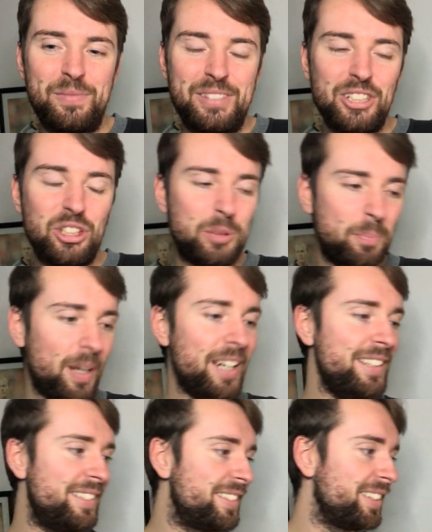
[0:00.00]

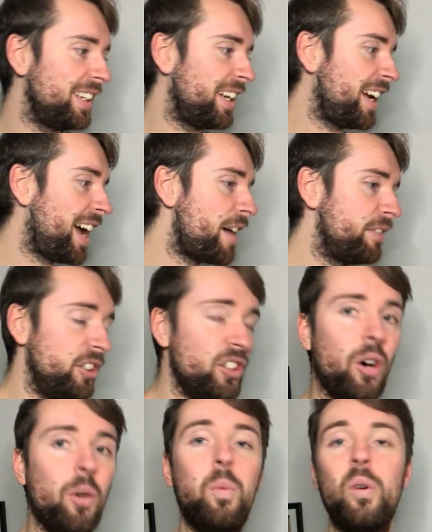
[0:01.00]
Despite having
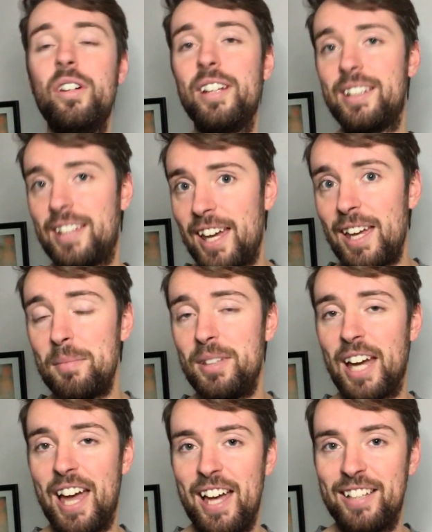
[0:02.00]
not won a game
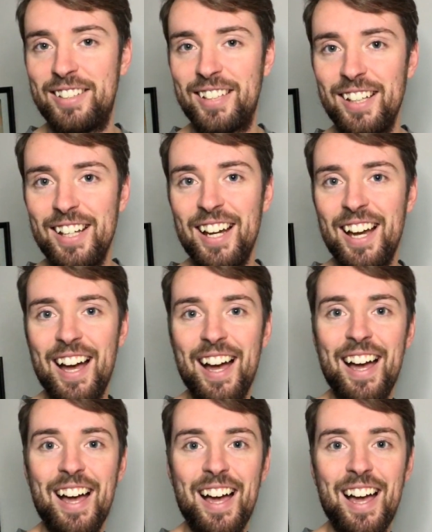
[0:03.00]
yet,
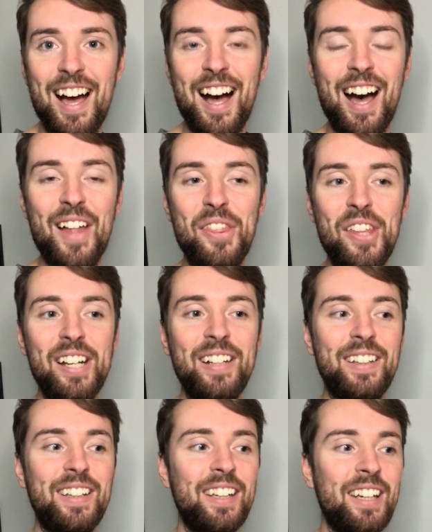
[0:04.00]
I
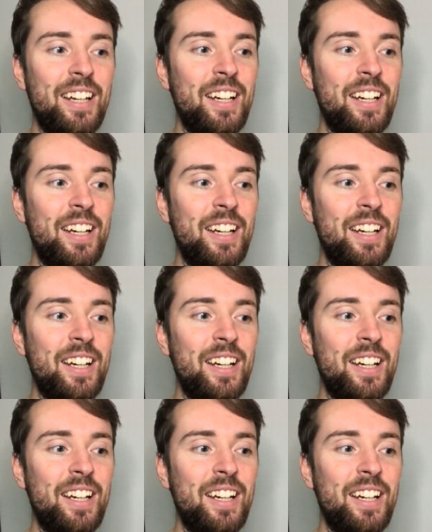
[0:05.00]
think